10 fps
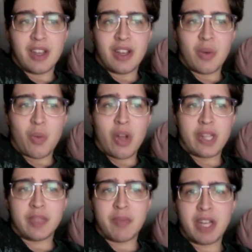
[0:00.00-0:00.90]

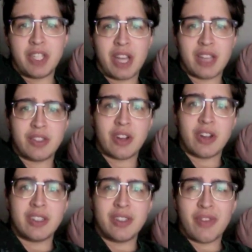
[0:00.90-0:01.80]
Once my chest
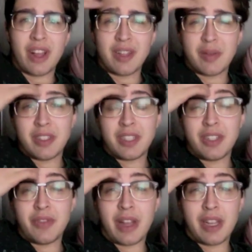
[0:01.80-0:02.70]
started to
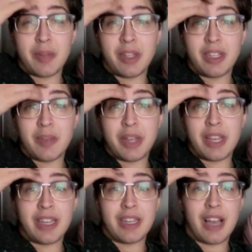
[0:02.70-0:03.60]
develop a little
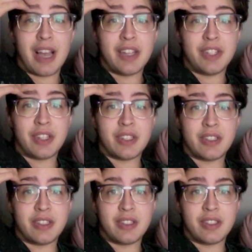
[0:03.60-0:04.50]
bit, I
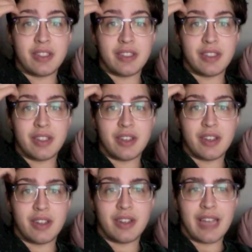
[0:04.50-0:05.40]
just
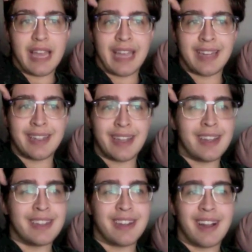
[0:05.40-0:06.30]
hated
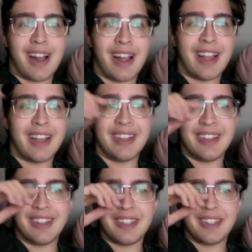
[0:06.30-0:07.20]
it.
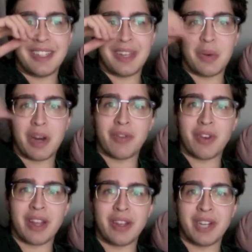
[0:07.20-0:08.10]
I did whatever
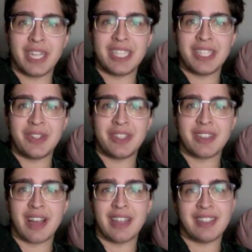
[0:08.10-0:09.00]
I could to
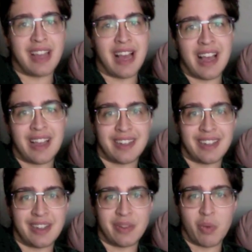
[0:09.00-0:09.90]
disguise that
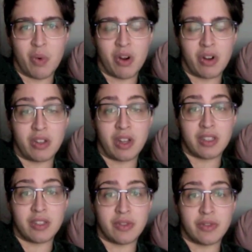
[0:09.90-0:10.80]
and wore lots
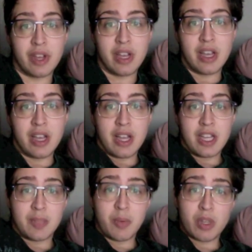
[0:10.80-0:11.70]
of
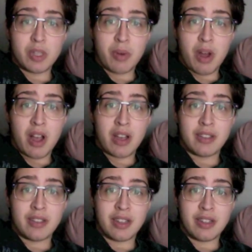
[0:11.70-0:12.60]
sports
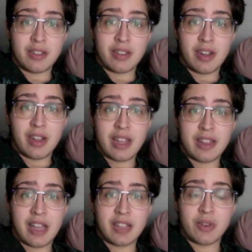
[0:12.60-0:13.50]
bras and
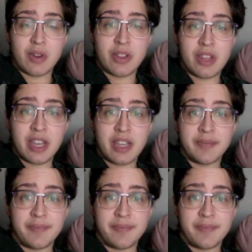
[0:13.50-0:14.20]
that sort of thing.